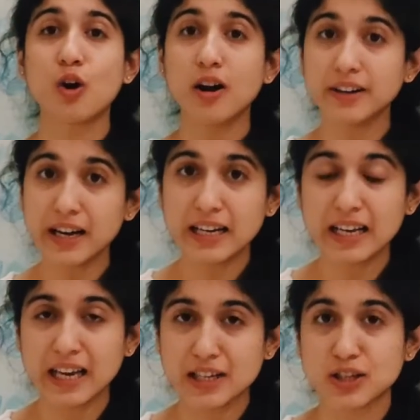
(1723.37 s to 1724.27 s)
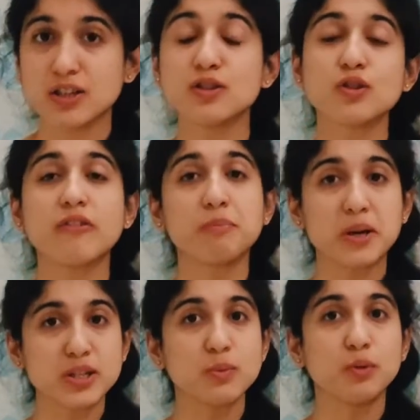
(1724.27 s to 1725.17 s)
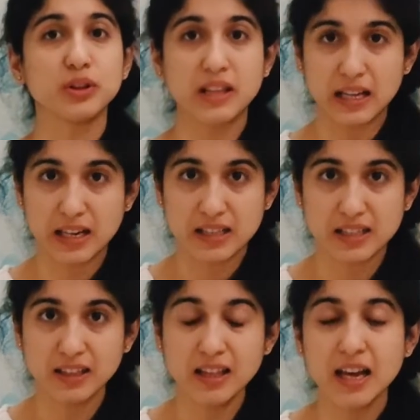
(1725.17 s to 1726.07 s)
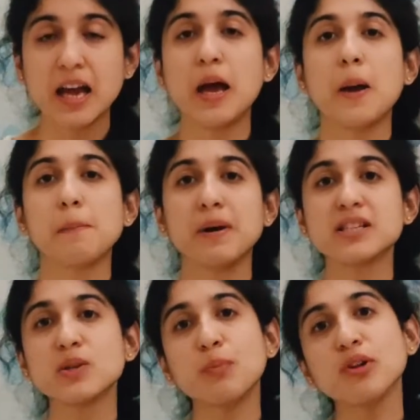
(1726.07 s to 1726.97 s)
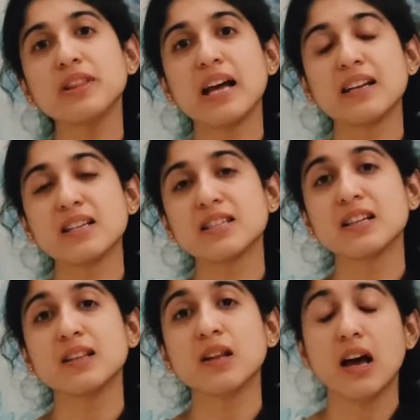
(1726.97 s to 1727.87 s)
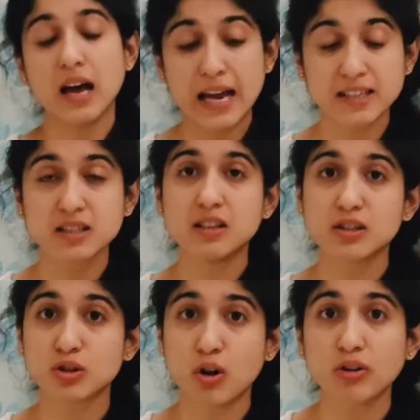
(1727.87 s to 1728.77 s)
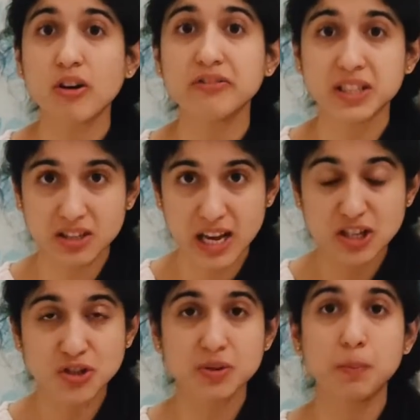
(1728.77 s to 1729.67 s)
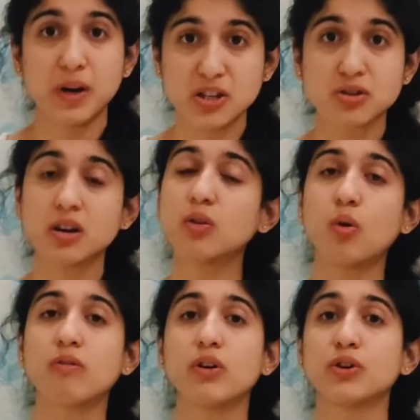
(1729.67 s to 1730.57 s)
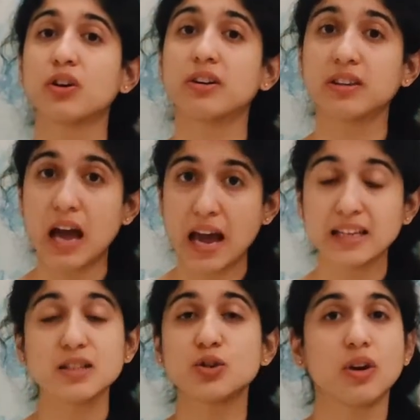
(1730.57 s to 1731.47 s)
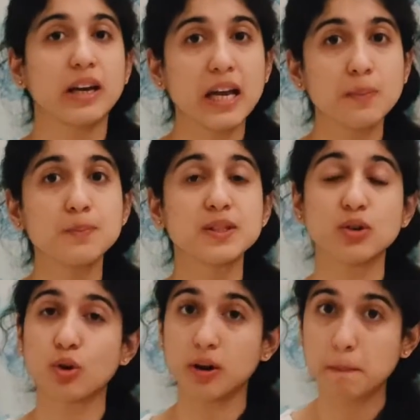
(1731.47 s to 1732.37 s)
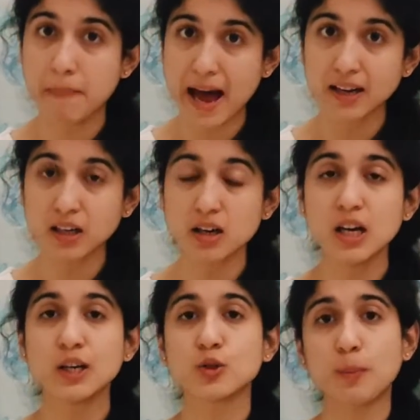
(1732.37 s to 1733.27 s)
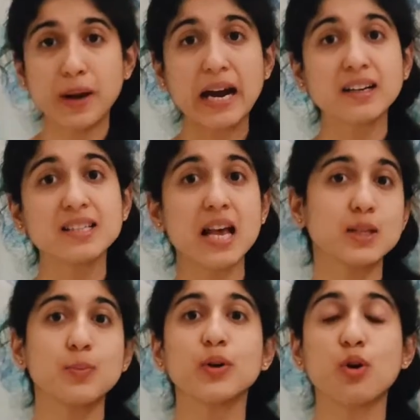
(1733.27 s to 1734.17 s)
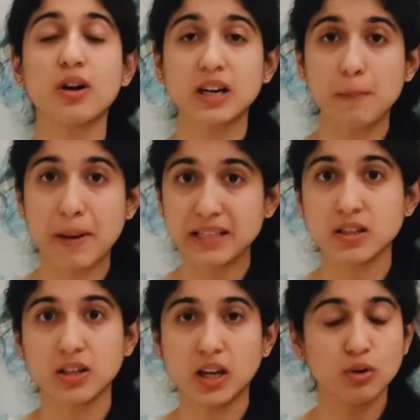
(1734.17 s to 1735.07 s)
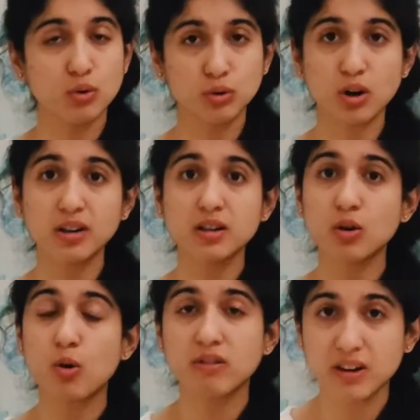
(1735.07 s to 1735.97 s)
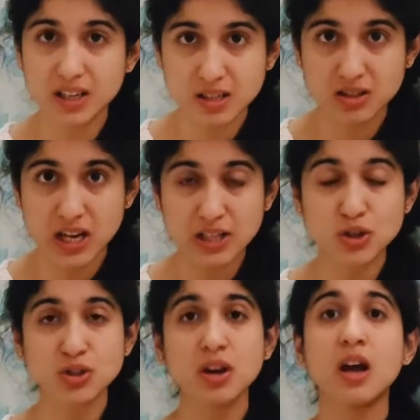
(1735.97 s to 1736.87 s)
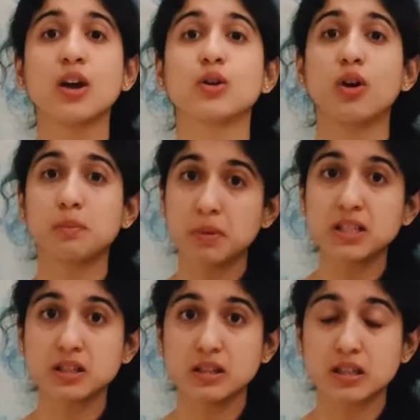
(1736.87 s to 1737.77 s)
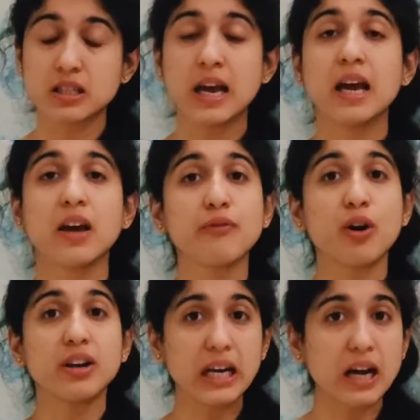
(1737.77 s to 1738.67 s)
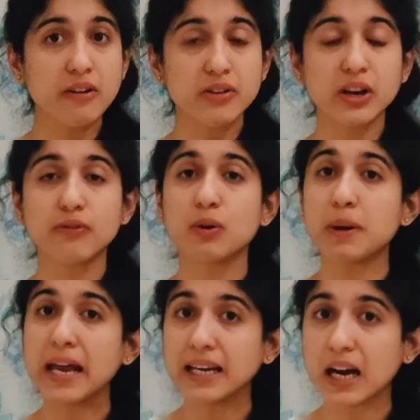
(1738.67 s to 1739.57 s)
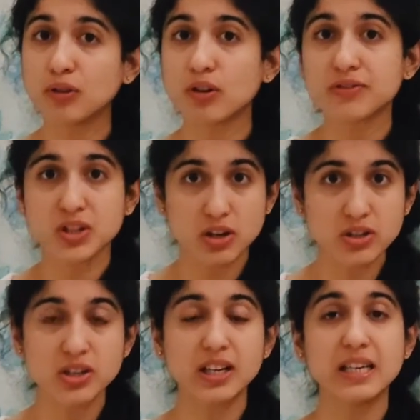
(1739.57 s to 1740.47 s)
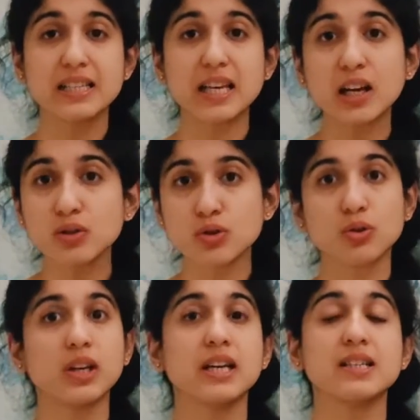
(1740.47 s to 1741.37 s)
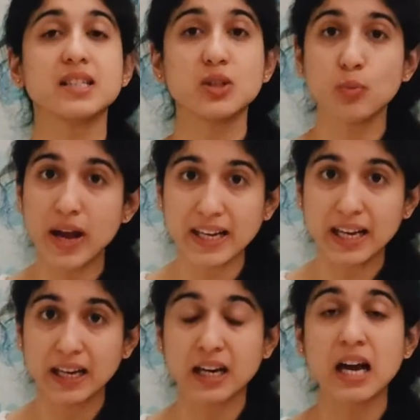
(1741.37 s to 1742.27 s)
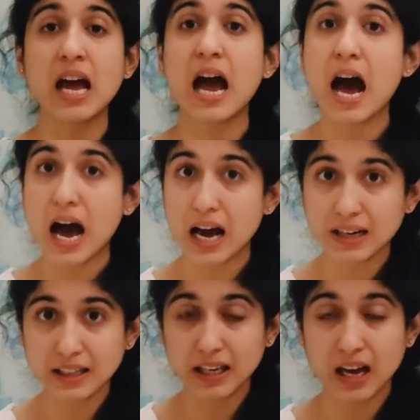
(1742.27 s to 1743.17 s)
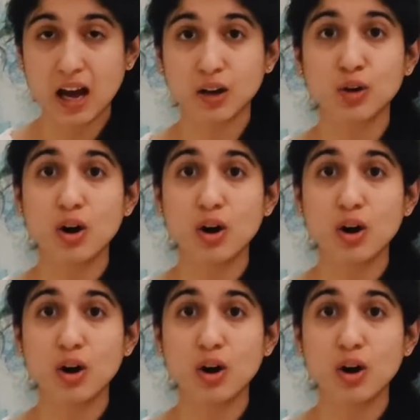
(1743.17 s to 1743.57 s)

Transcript: Contraindications of Paschimottanasana. Paschimottanasana exerts lot of stretch pressure over your thighs, your hips, your back. So practice as per your capacity. Do not overstretch your muscles. If you are recovering from any kind of surgeries, injuries, swelling, hernia,